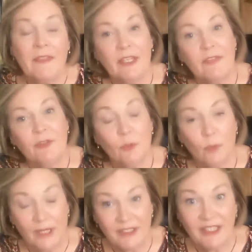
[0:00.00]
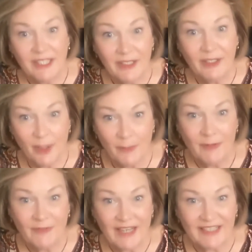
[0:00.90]
Then if you want to get a
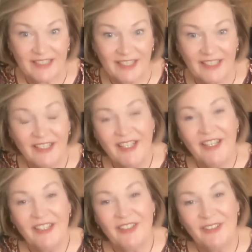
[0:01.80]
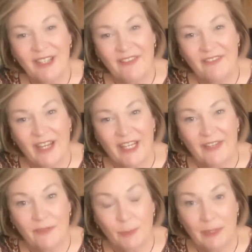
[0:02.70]
COVID vaccine, you right
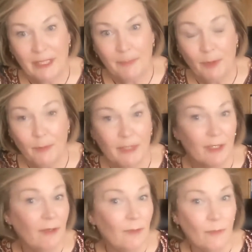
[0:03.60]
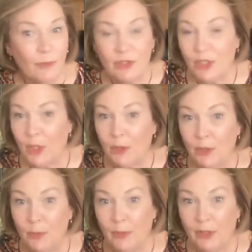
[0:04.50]
after you pick up your meal, we'll show
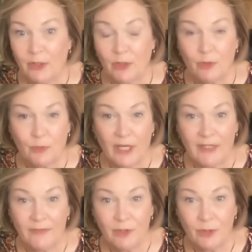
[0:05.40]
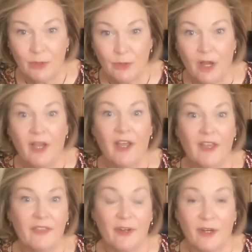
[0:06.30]
you where to drive to
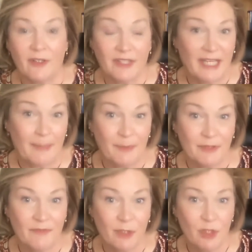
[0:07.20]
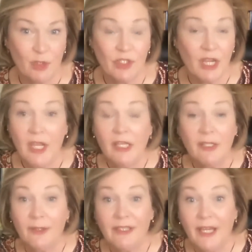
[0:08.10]
on the, our, the campus of our church.
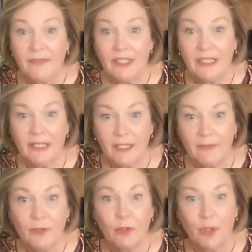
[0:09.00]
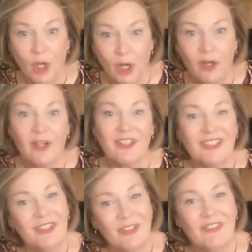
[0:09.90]
You don't even have to get out of your car
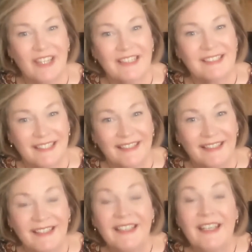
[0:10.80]
to do the vaccine.